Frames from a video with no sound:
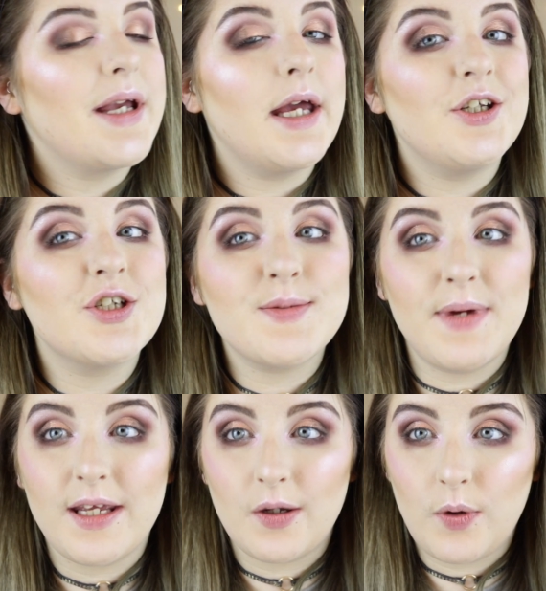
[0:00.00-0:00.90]
Again, just
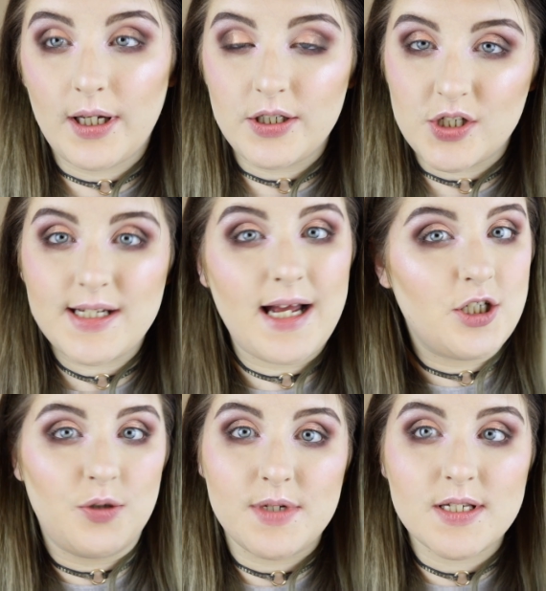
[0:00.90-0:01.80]
make it quicker, just
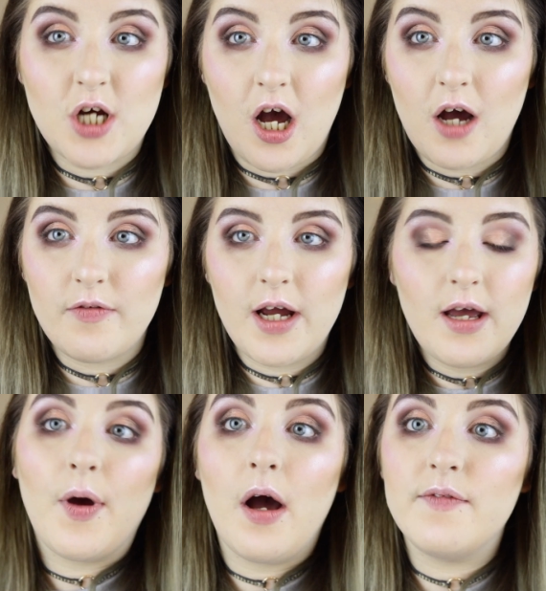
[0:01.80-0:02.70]
add your
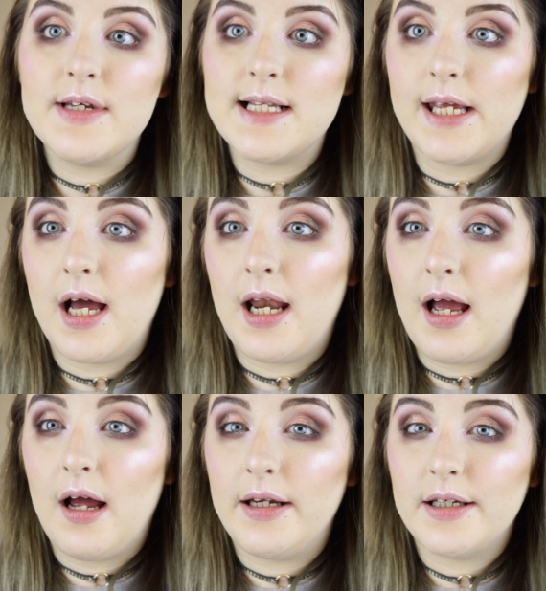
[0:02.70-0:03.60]
mascara, but obviously I
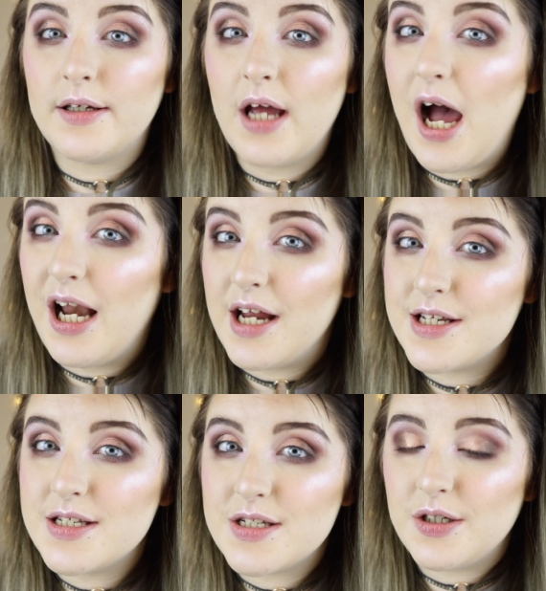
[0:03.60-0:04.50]
like
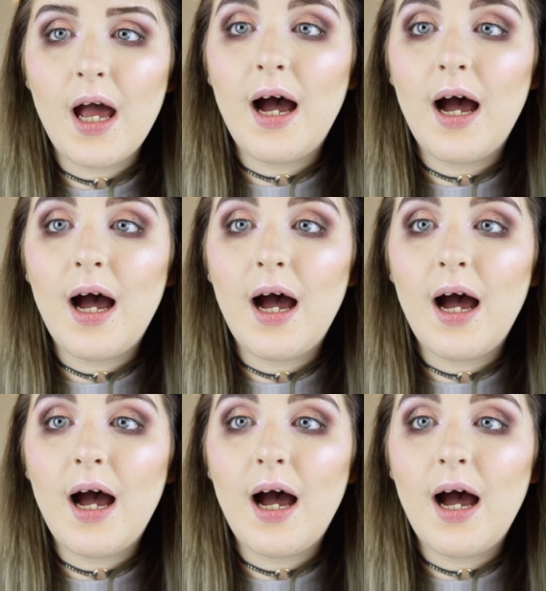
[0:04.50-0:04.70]
to do